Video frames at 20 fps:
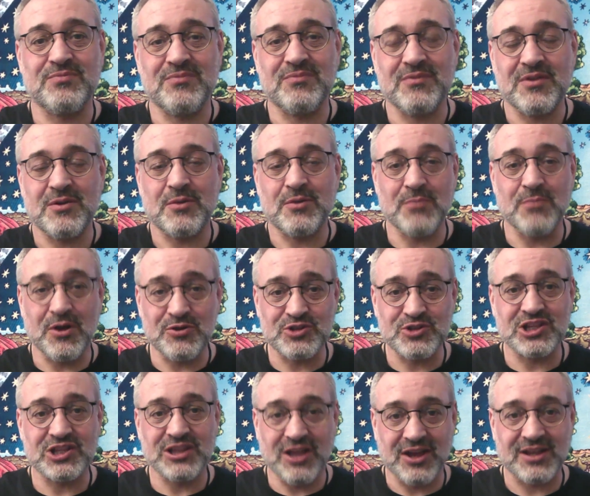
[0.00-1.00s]
most
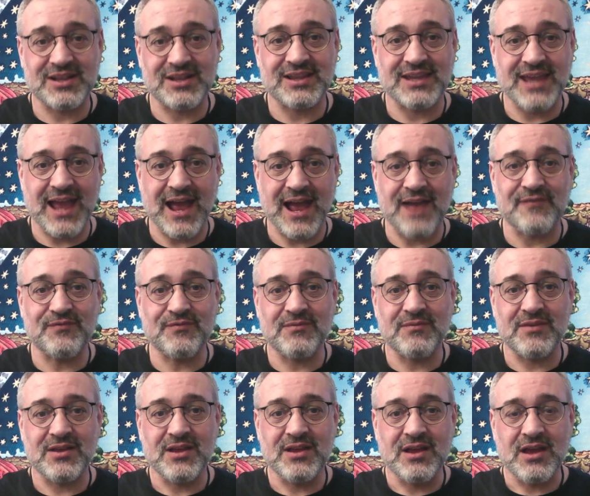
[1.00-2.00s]
likely have
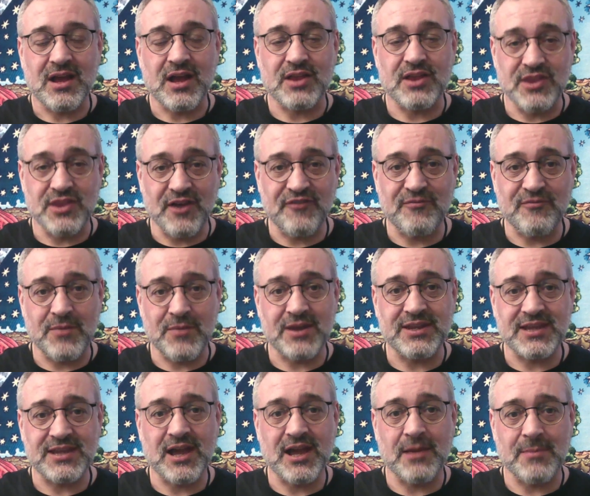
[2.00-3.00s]
enough money
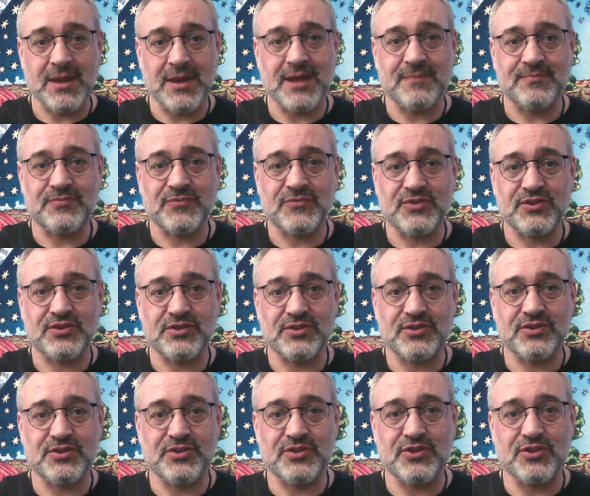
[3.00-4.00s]
come in
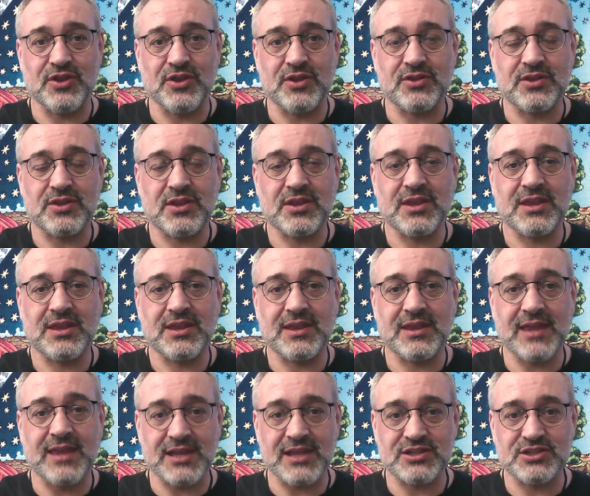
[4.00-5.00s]
that
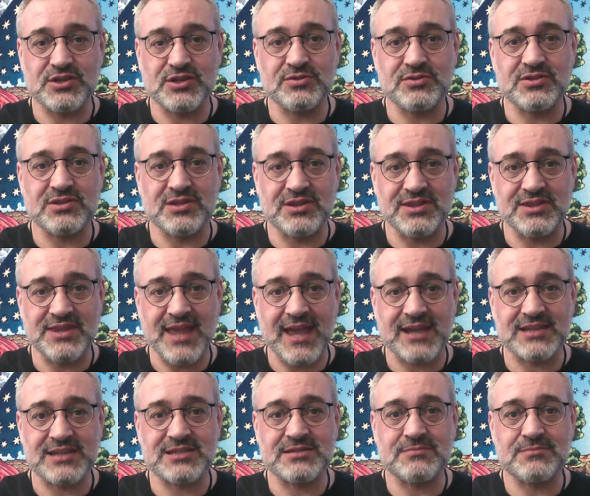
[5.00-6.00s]
gets you to the
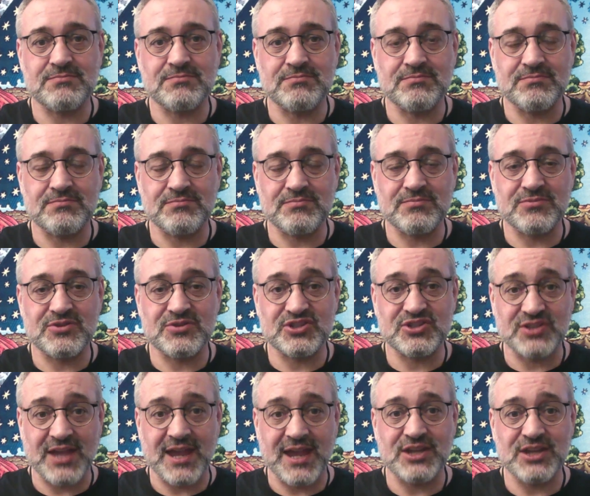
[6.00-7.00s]
next
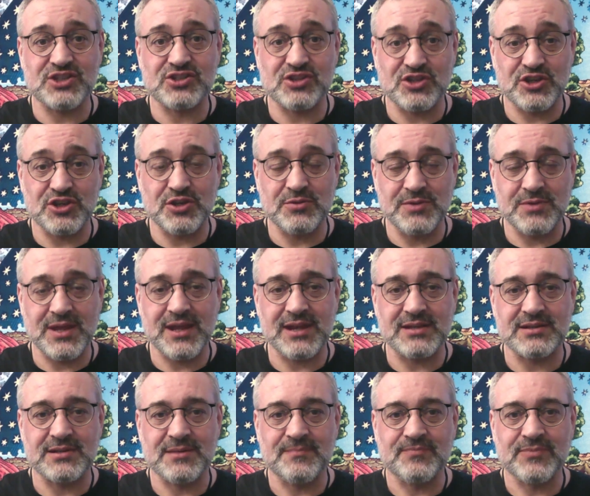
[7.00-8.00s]
stage that you need.
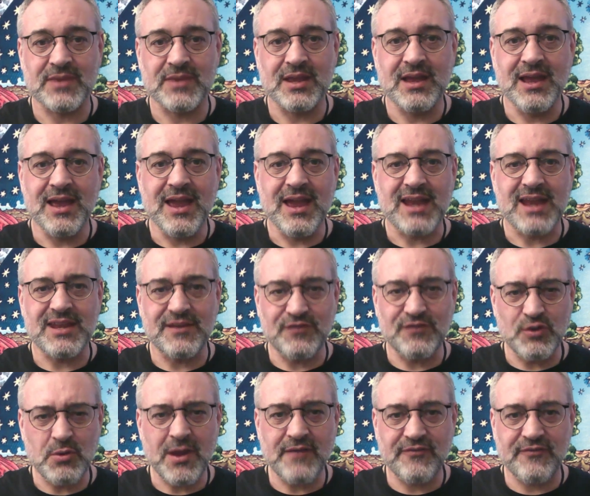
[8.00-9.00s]
And if you
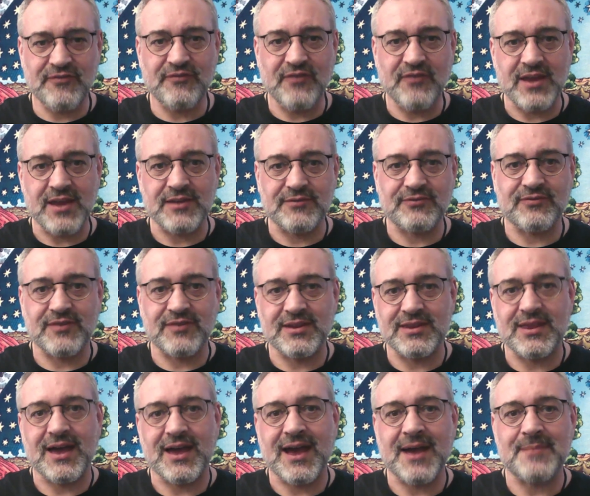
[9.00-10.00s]
have faith in that,